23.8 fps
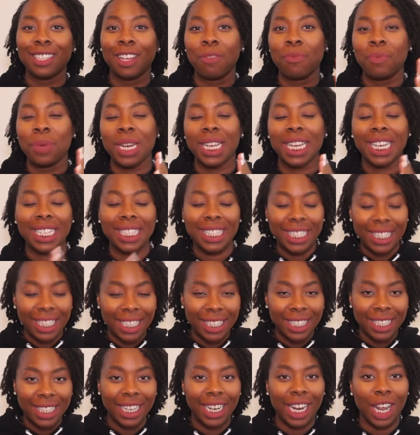I've been
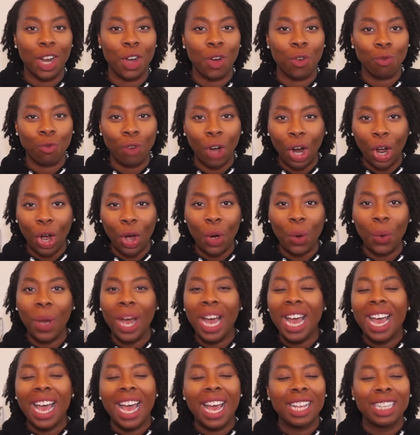consistent in a row.
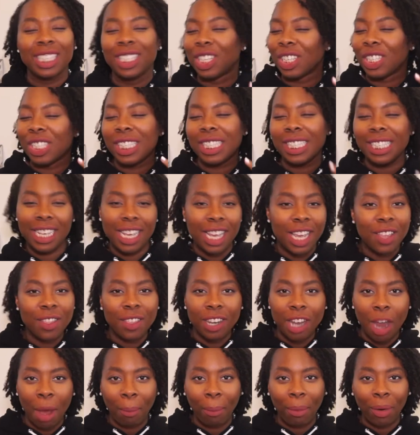Just seeing
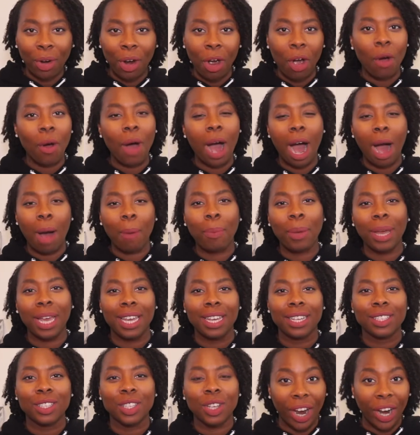the number go up
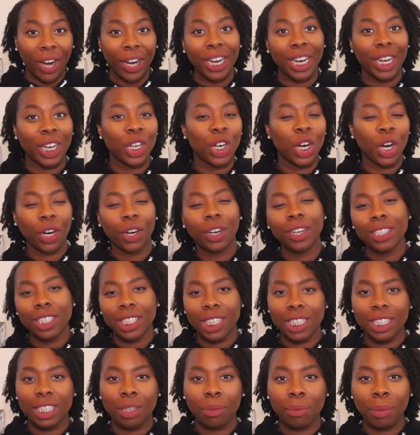is very
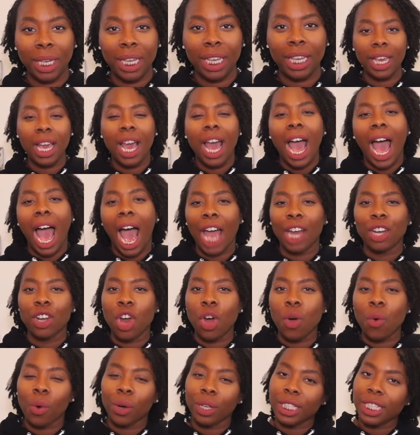encouraging to me. I
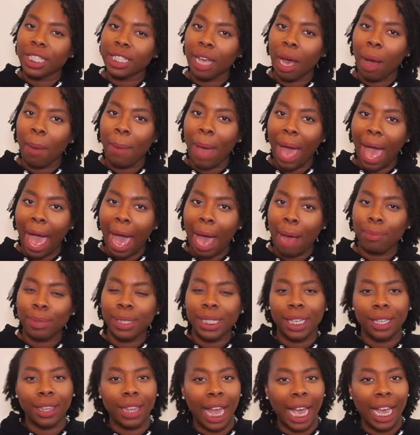know on some
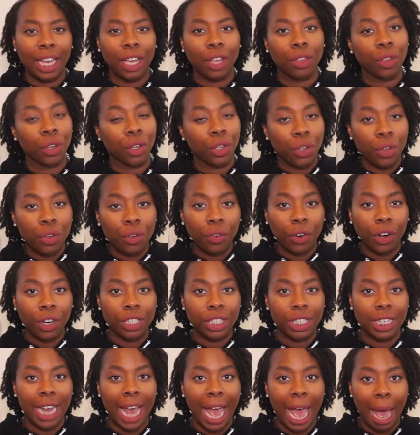apps like the
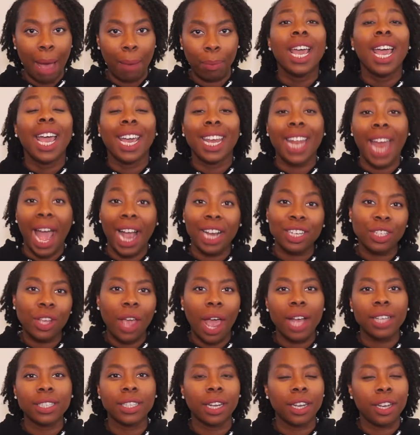YouVersion app, it actually
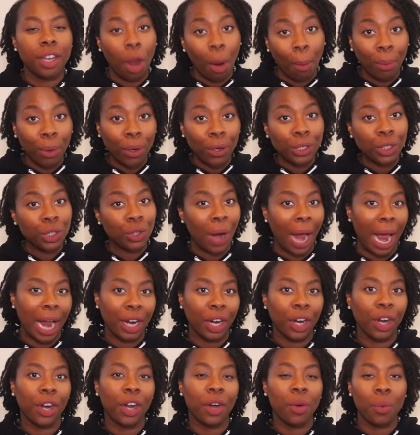has a number
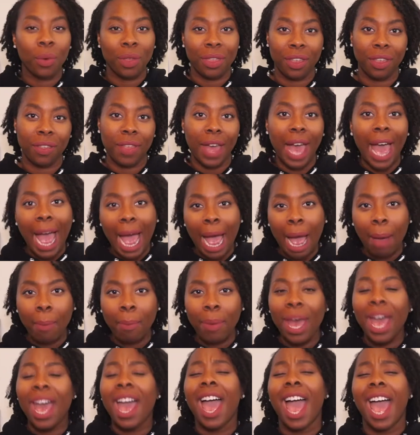tracker within the app
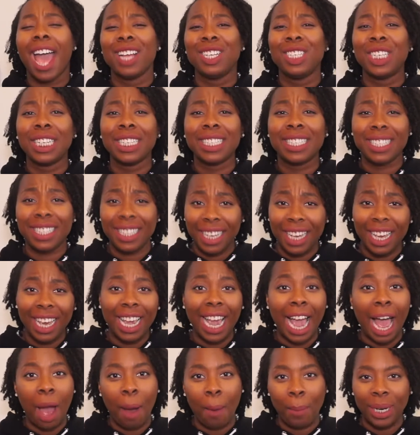and just
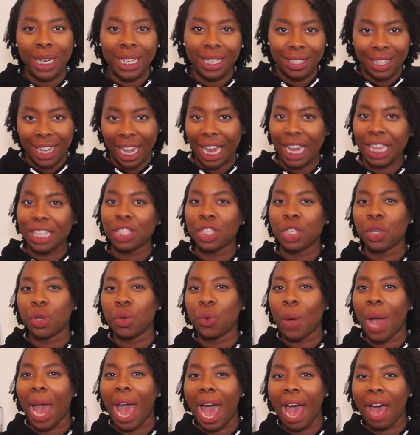seeing how many days
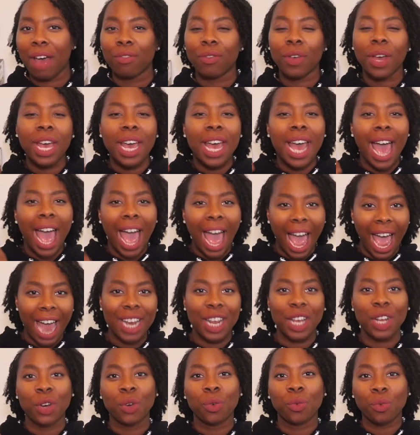you have had
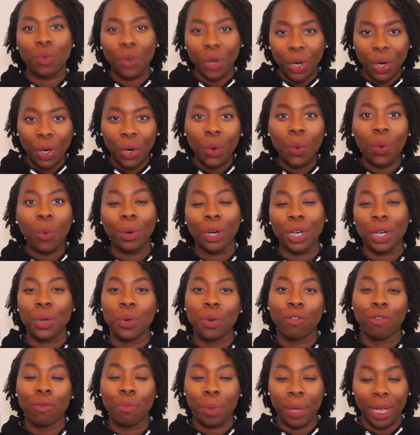in a row where you
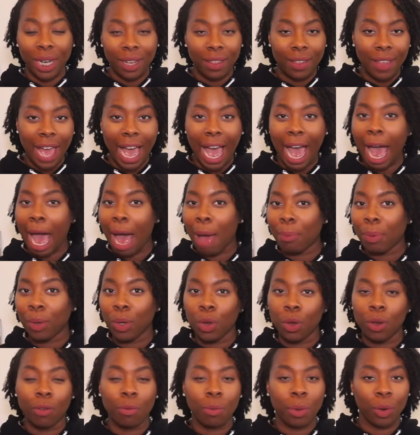have been in the app and
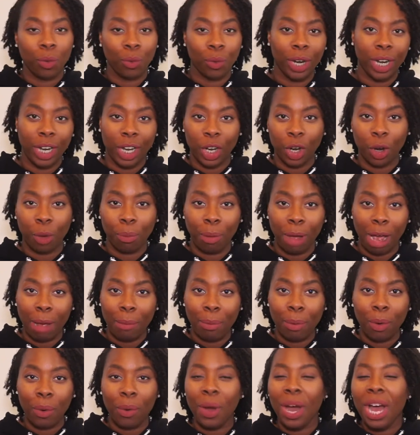you have been reading your
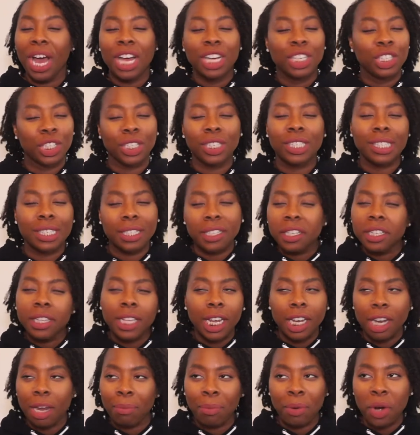Bible. Just seeing
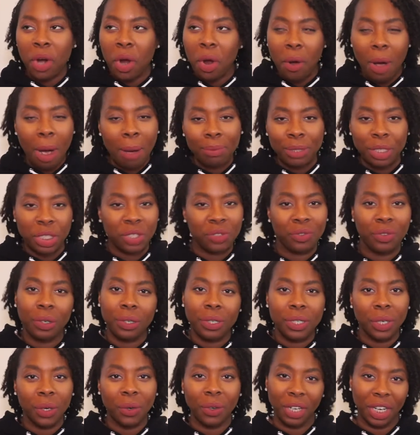that number go up just
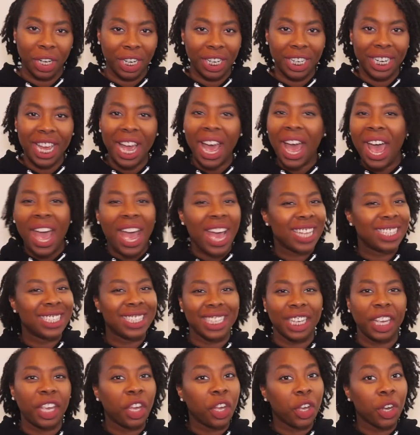feels so good and
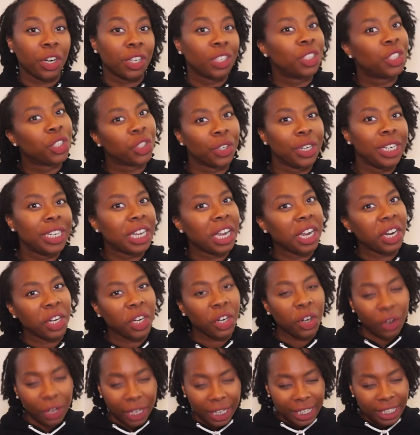seeing your streak
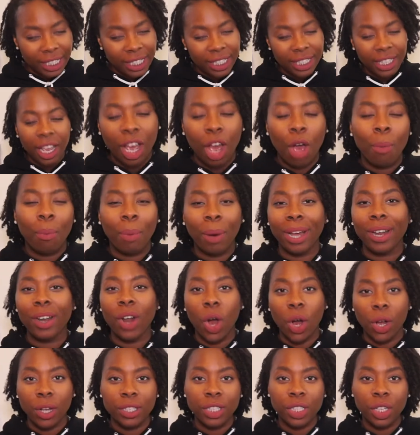increase. But
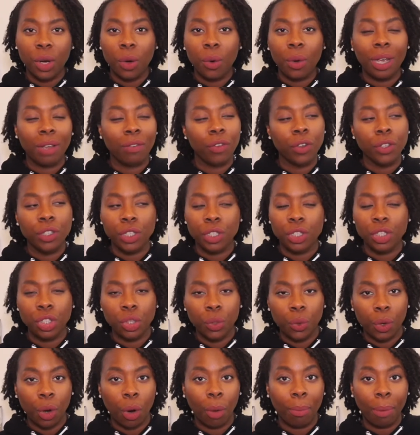also, if you just
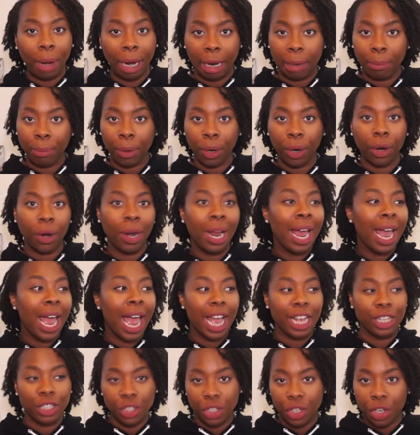do it on paper
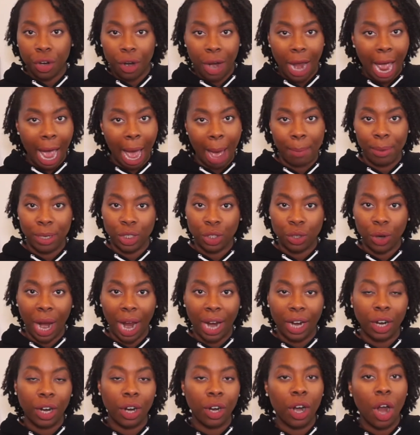and do your habit
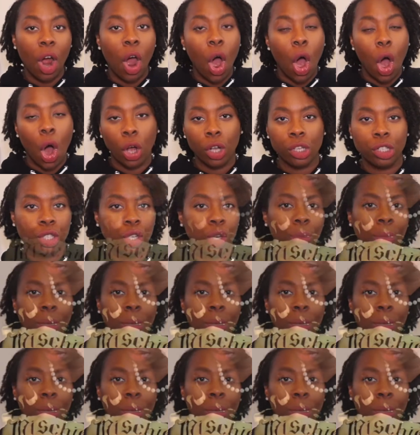tracker, also